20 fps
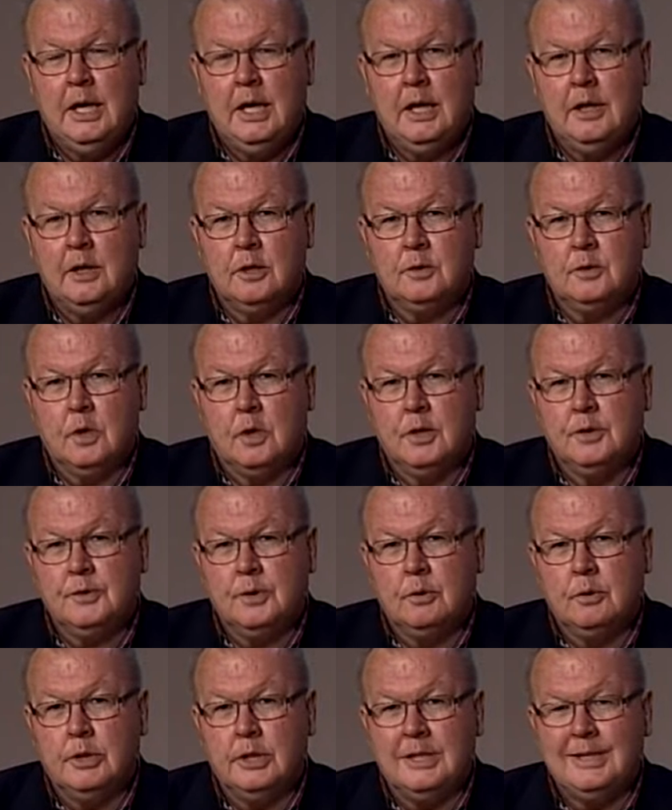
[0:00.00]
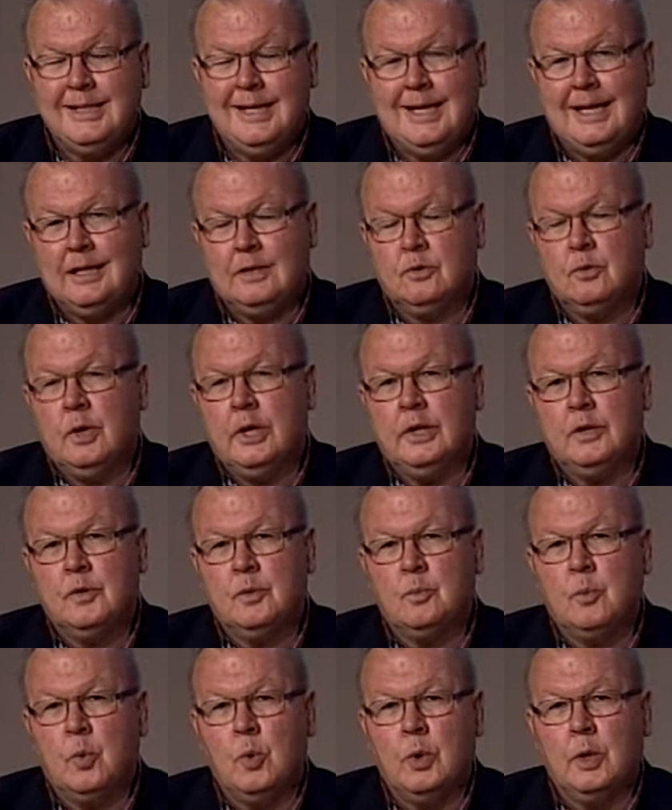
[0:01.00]
And there's also an attack
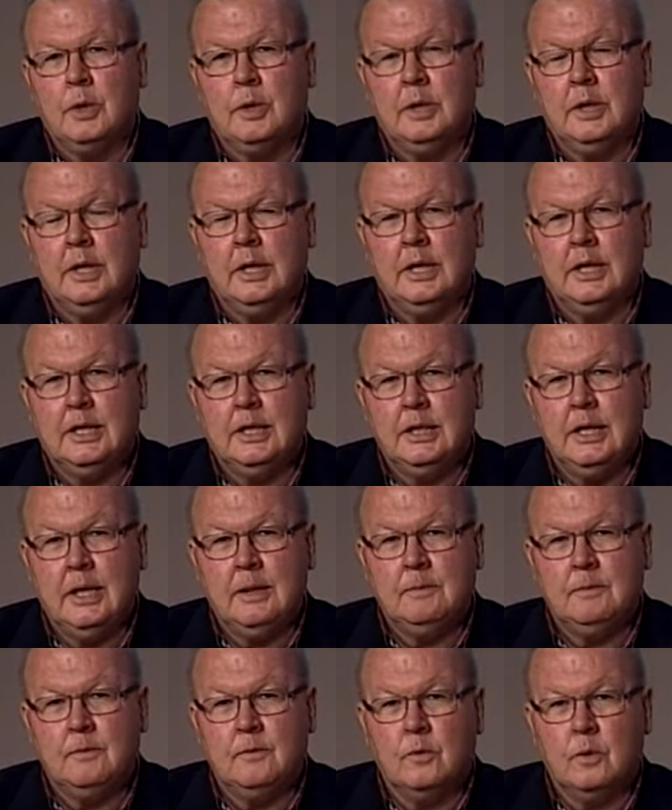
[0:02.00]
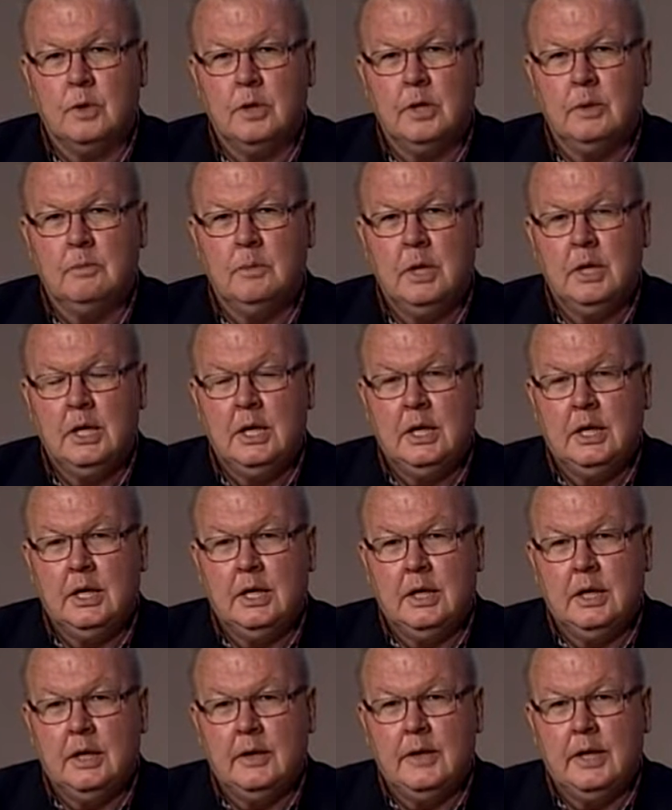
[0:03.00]
transport named for him
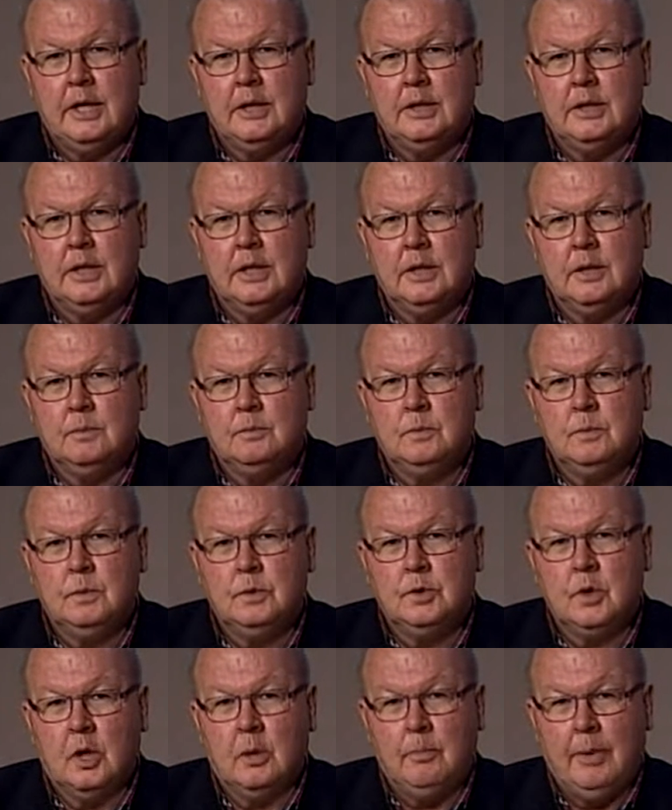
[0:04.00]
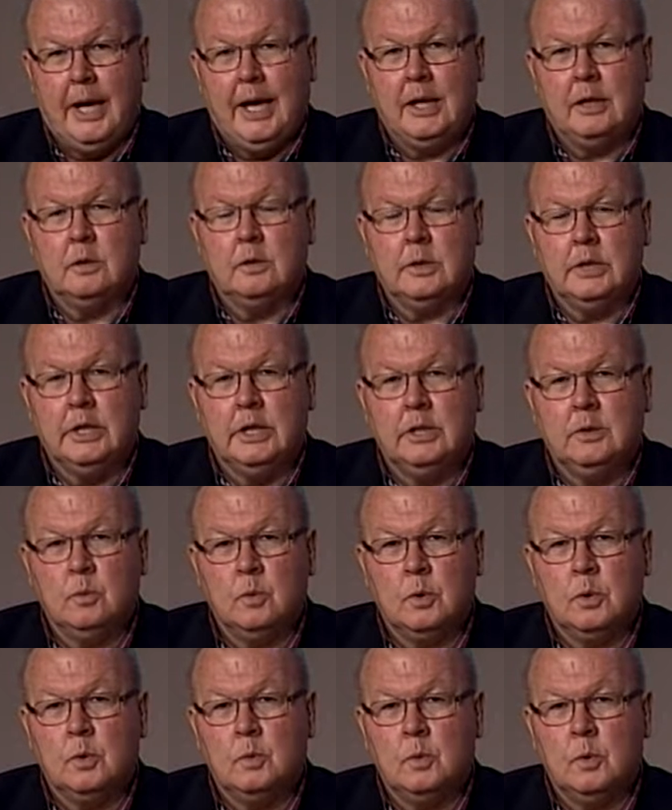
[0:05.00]
that saw battle in
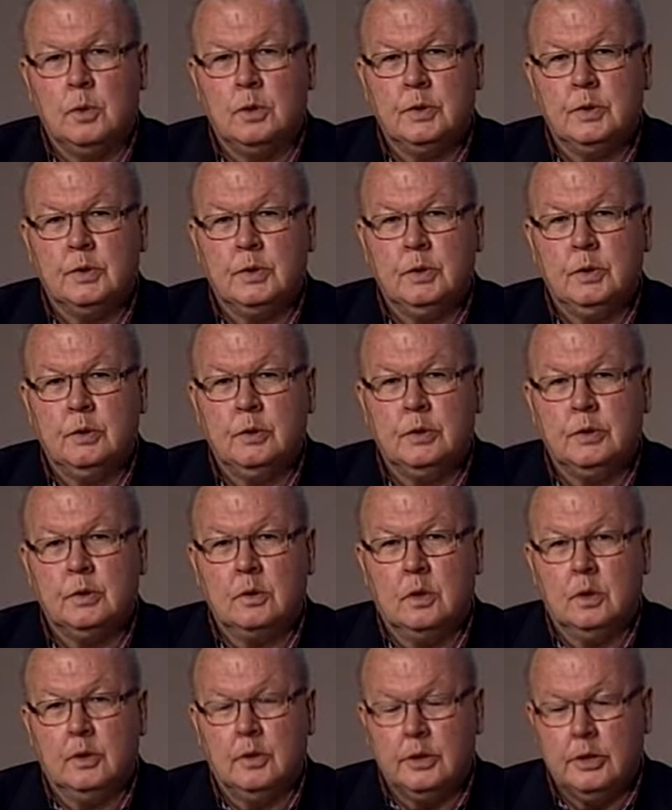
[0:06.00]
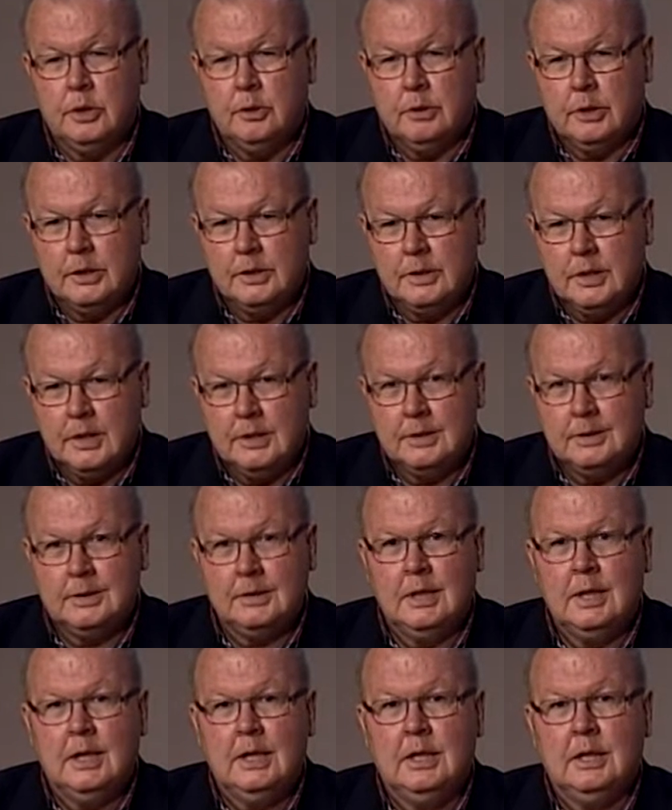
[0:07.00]
World War II. It's called the
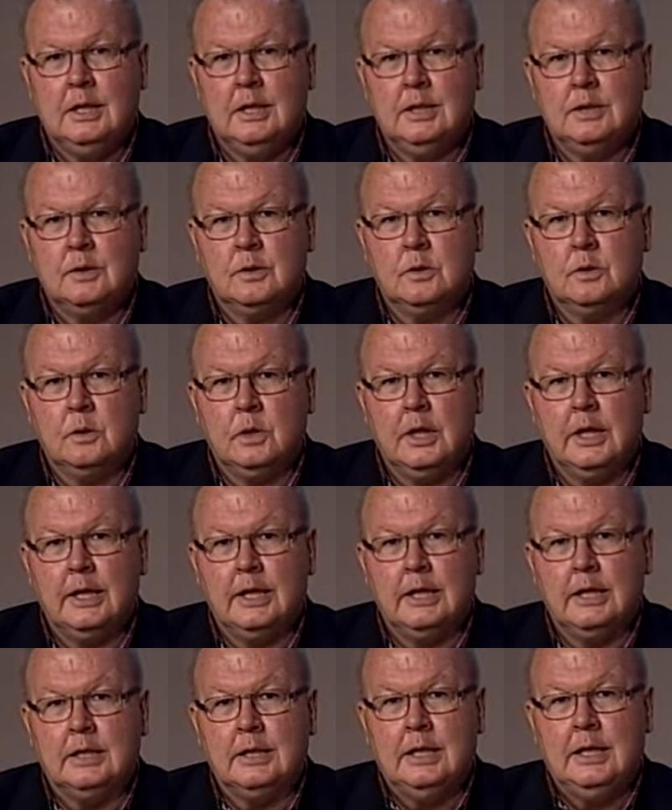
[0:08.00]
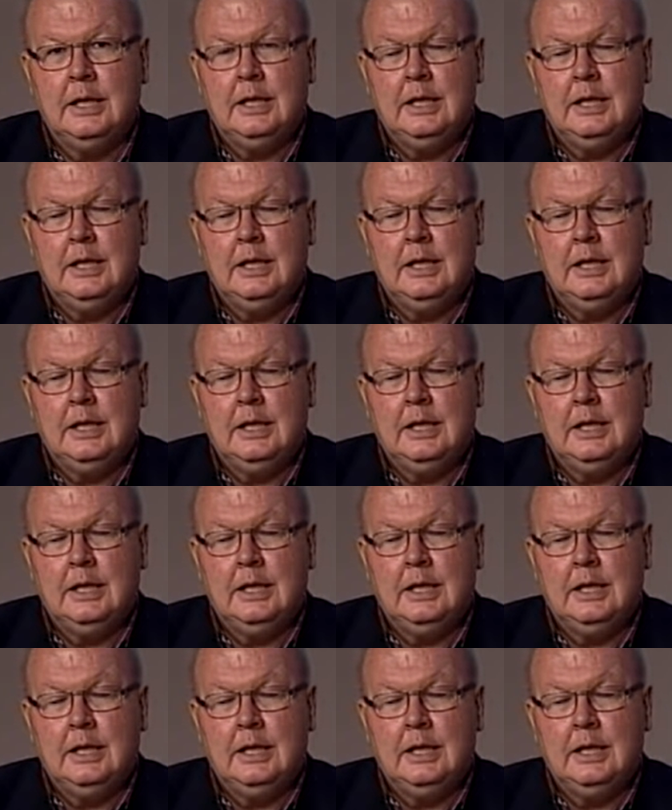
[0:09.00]
USS Hunter Liggett.